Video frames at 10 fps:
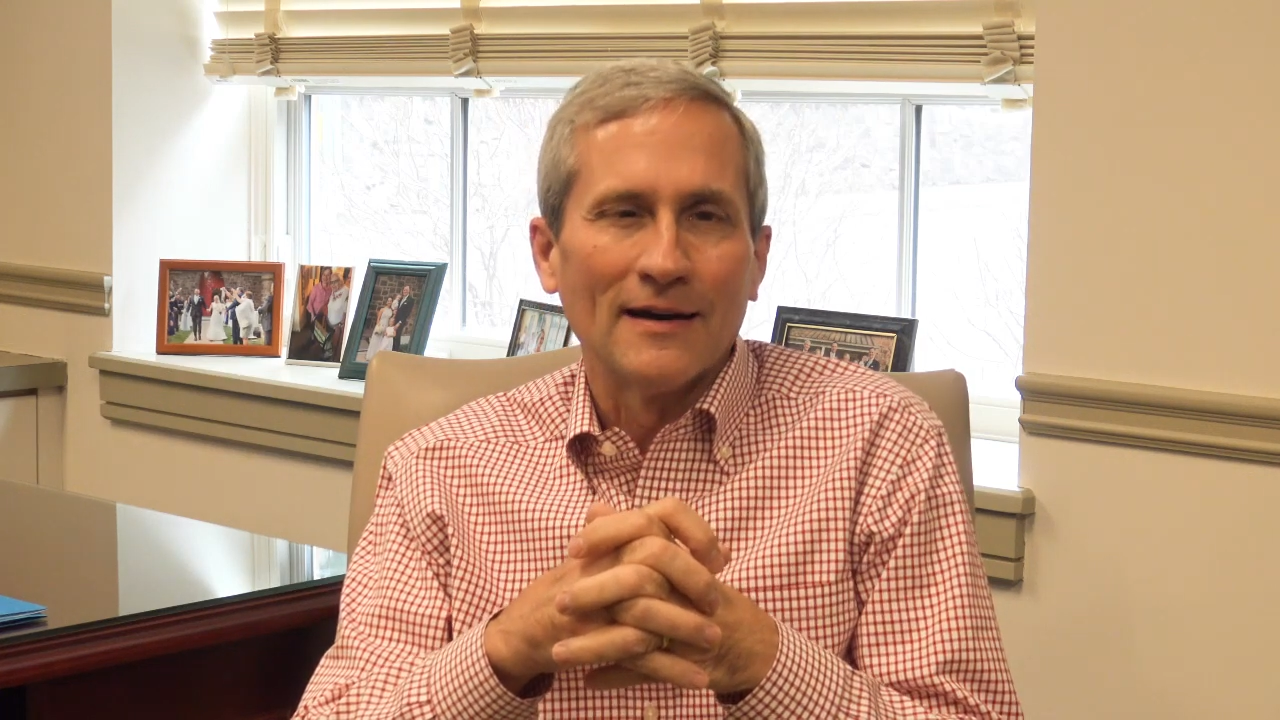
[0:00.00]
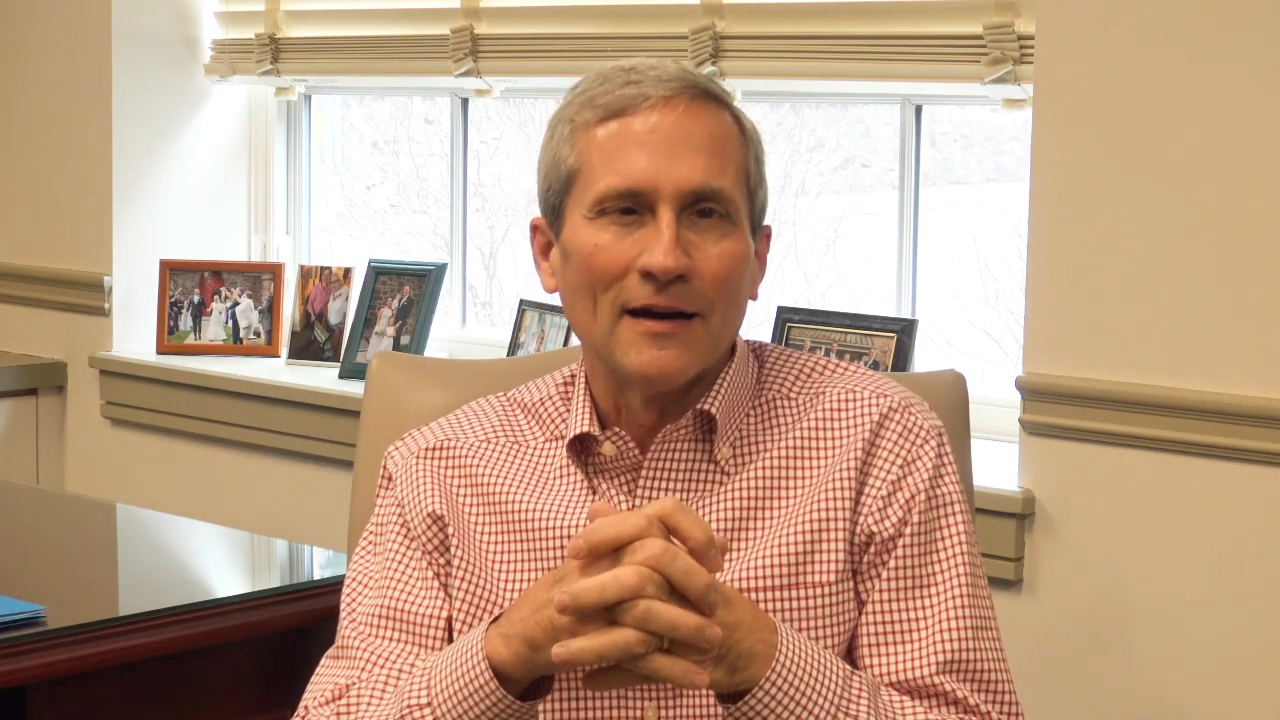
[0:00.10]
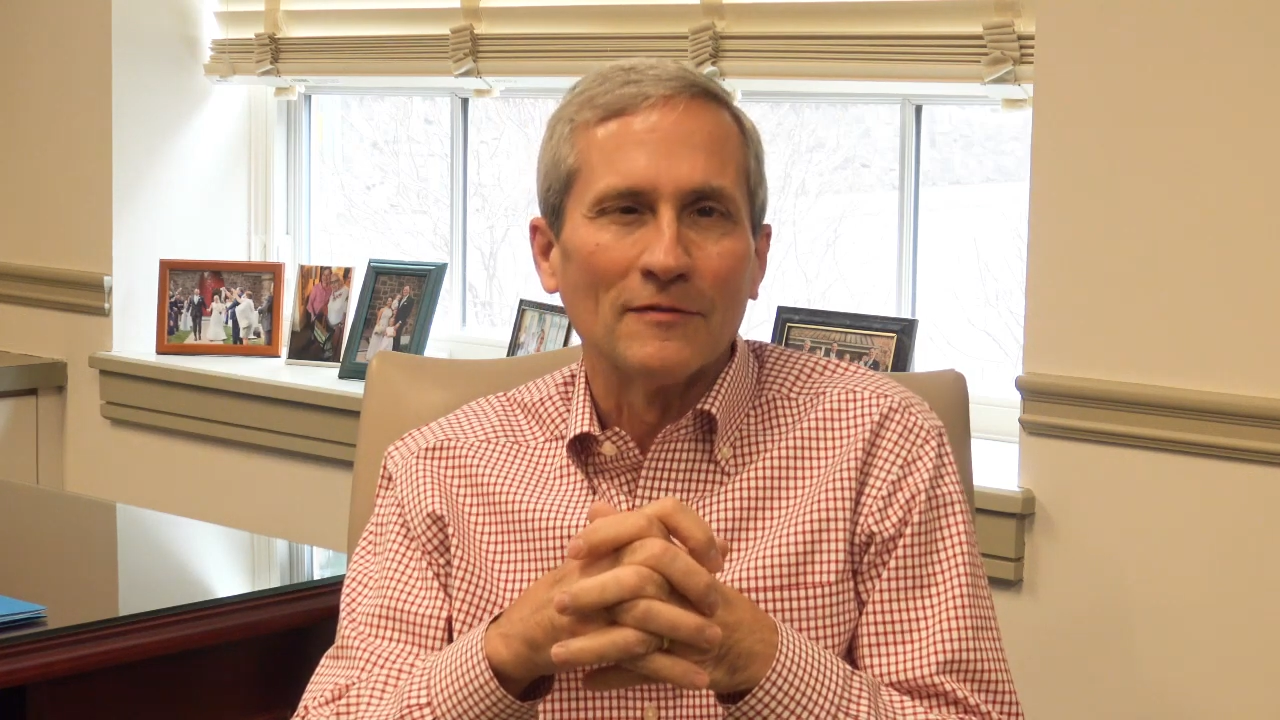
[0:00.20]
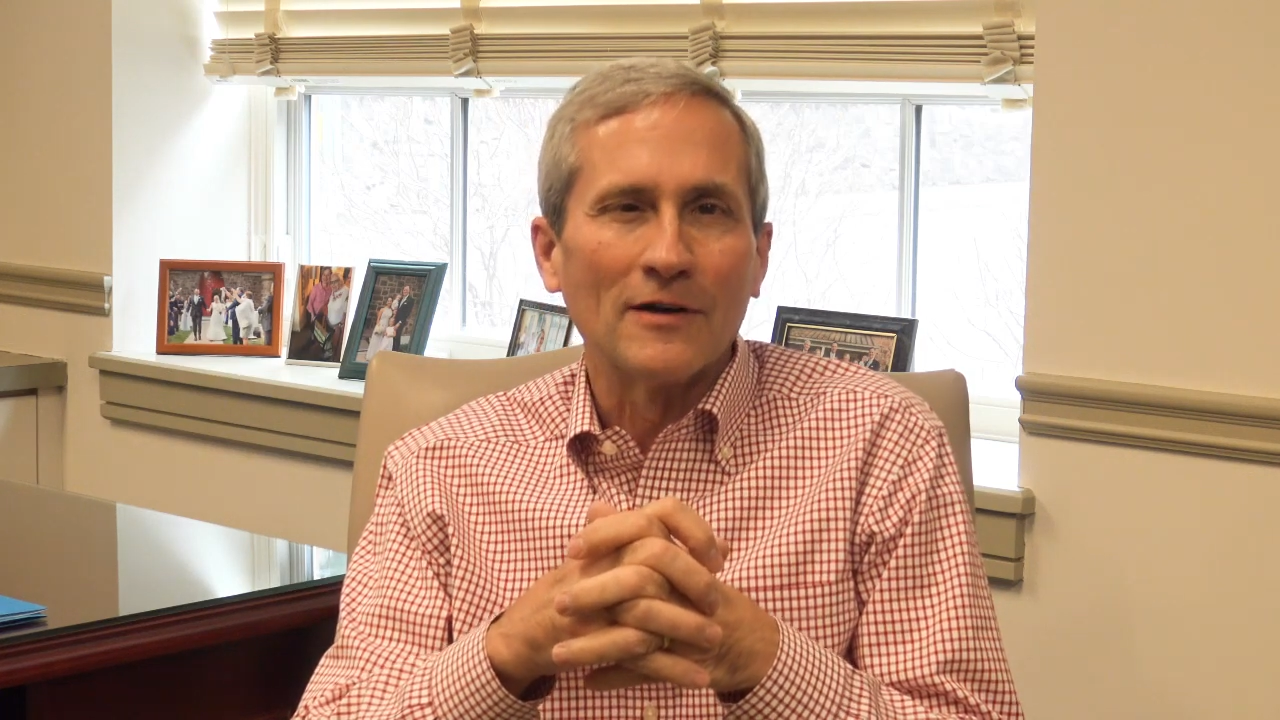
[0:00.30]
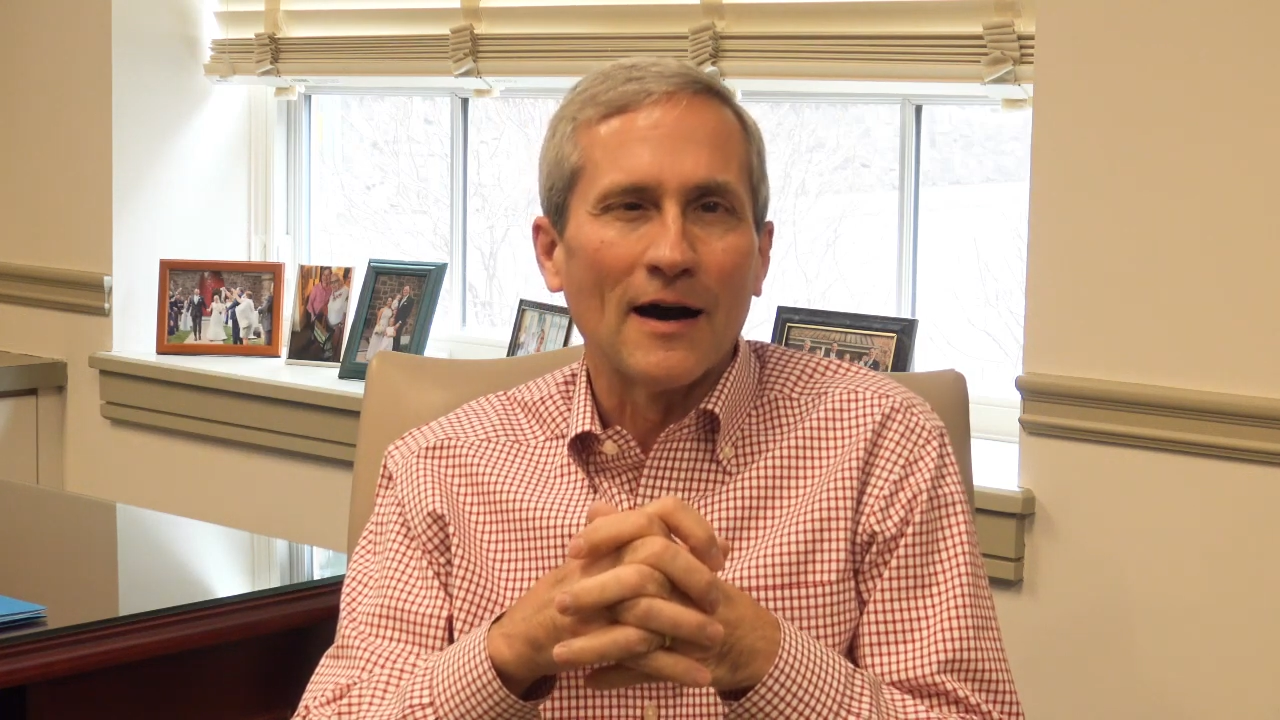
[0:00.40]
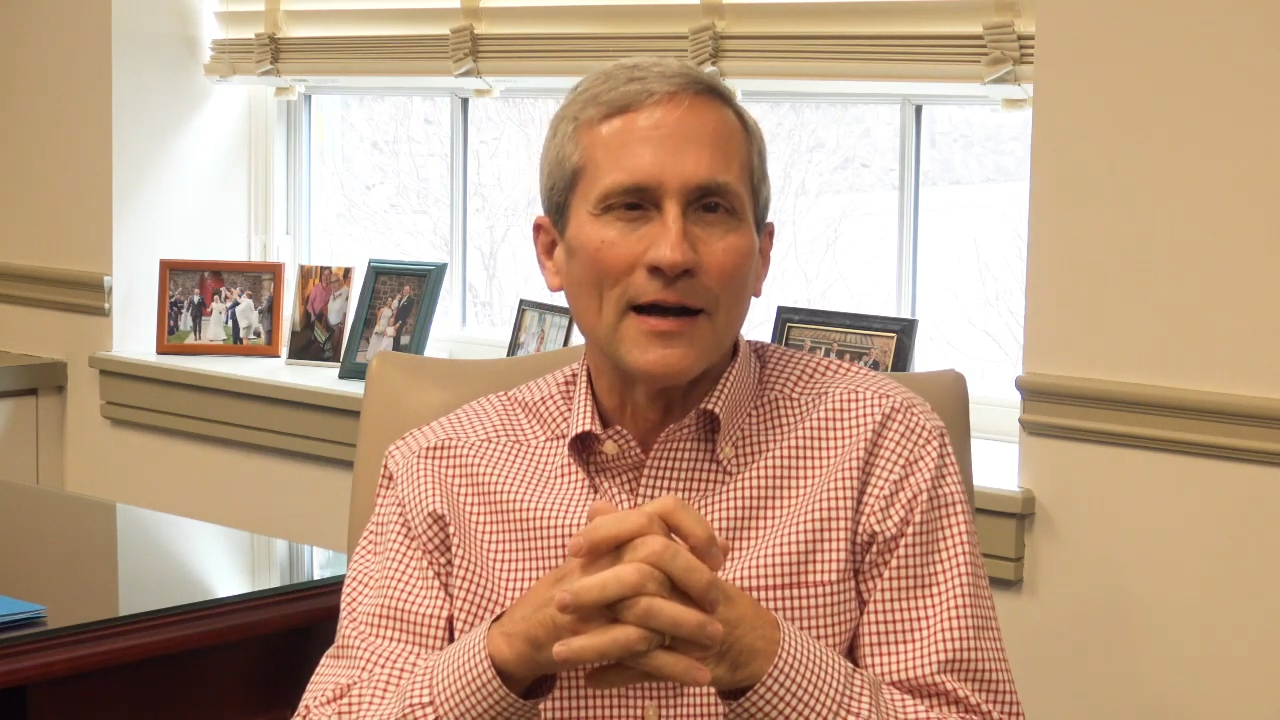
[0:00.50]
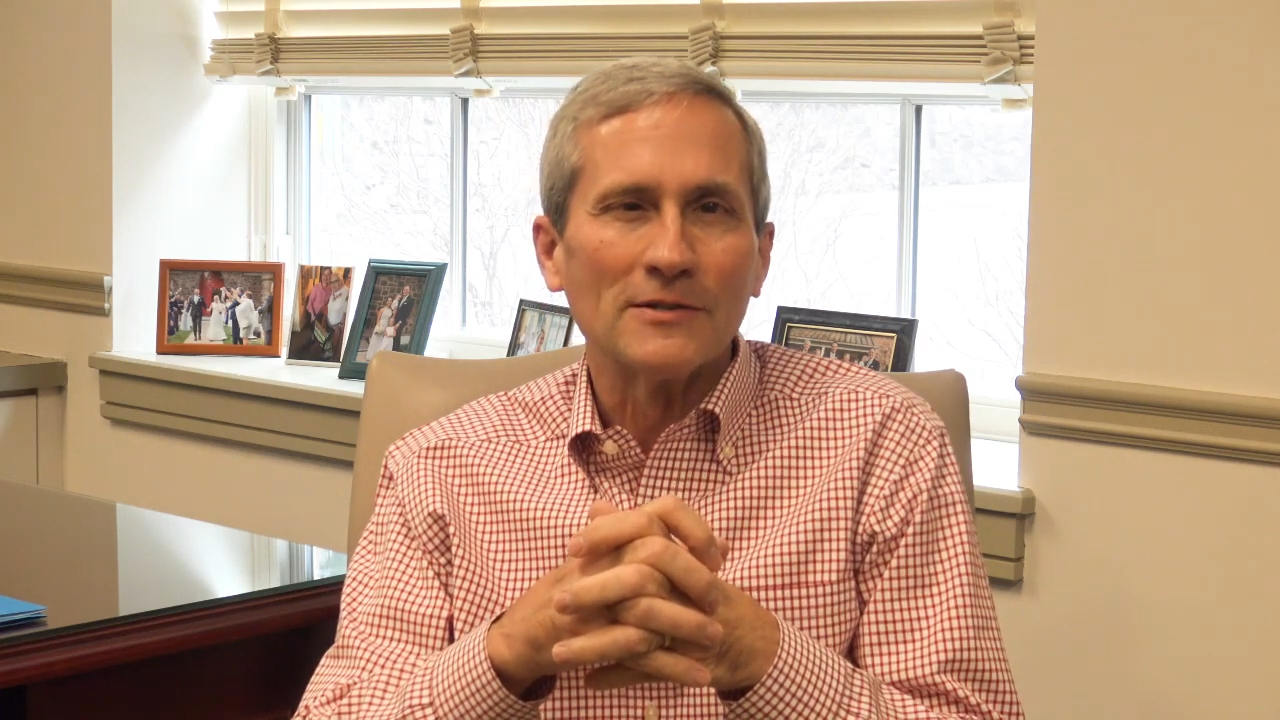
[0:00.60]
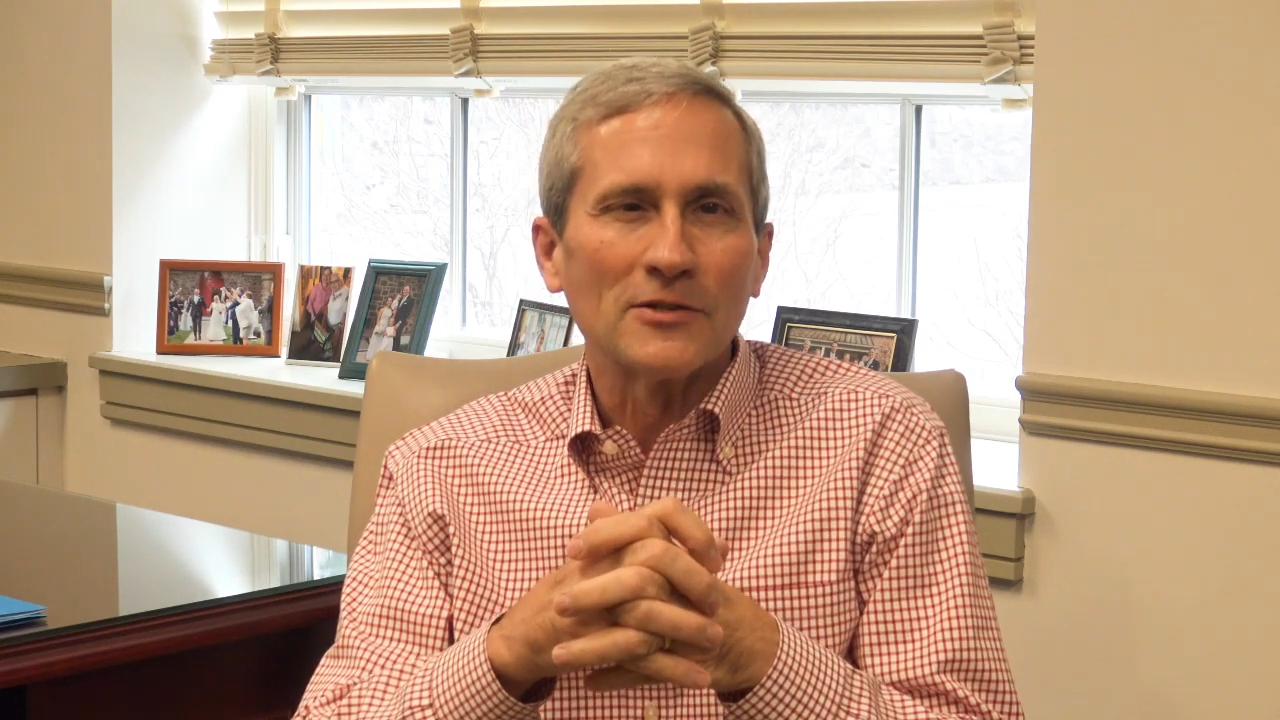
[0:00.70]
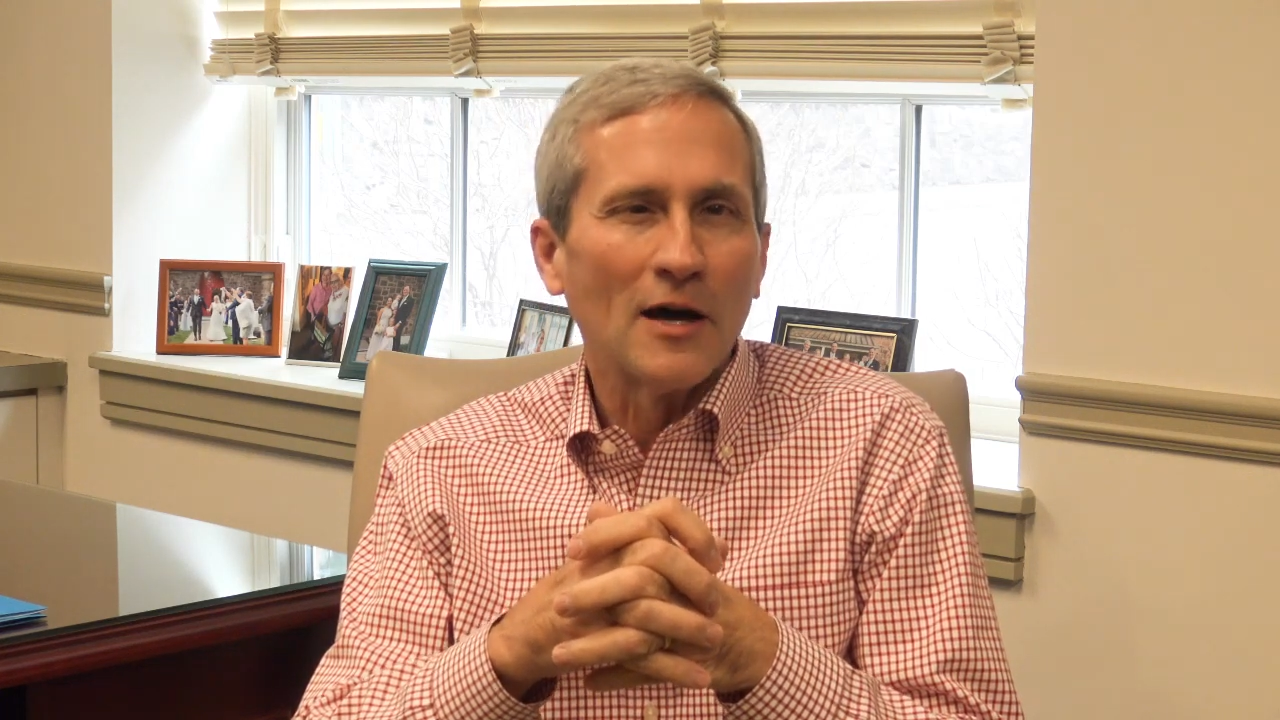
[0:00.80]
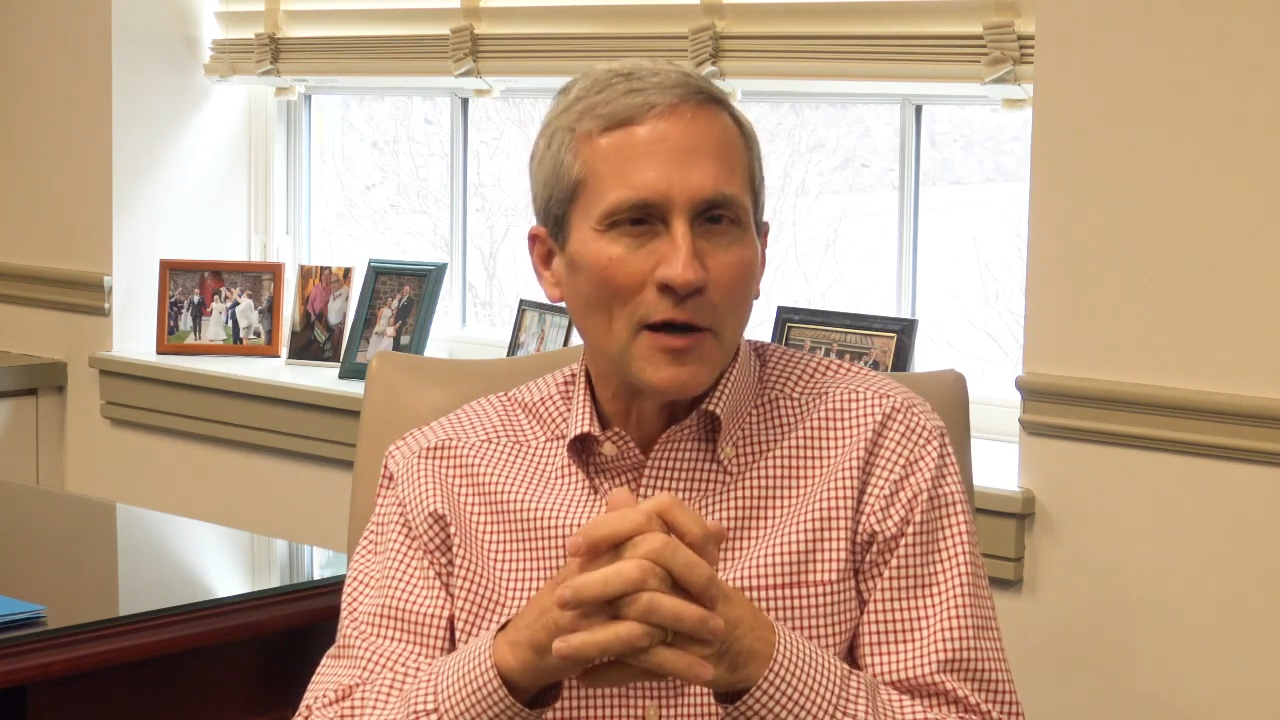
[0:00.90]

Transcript: of God's